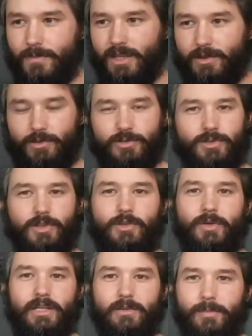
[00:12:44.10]
Usually
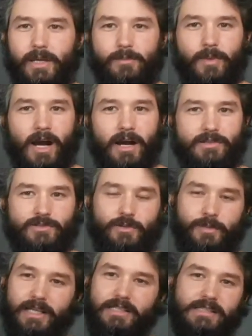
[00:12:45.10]
you get a big box or
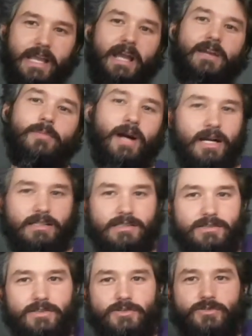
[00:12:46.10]
a big stack of
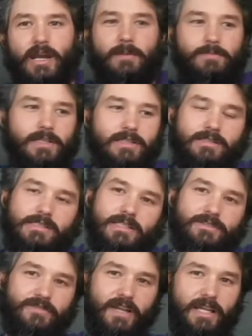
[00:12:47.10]
boxes just wrapped in
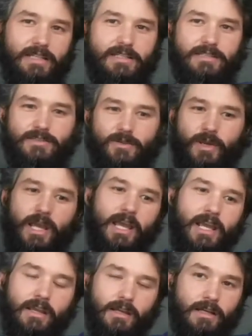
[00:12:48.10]
cellophane and it's
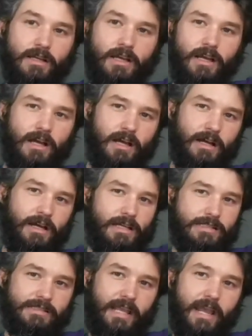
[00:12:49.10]
okay.
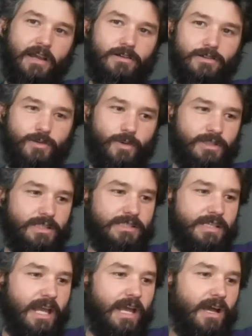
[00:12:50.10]
A scale. You want the
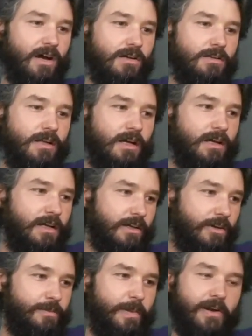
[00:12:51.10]
scale.
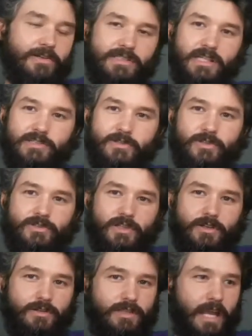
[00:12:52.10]
Good pair of scissors. A
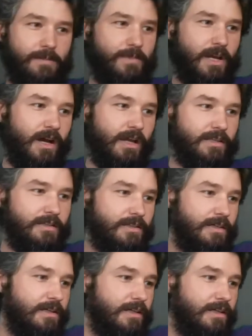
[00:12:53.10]
good tape gun.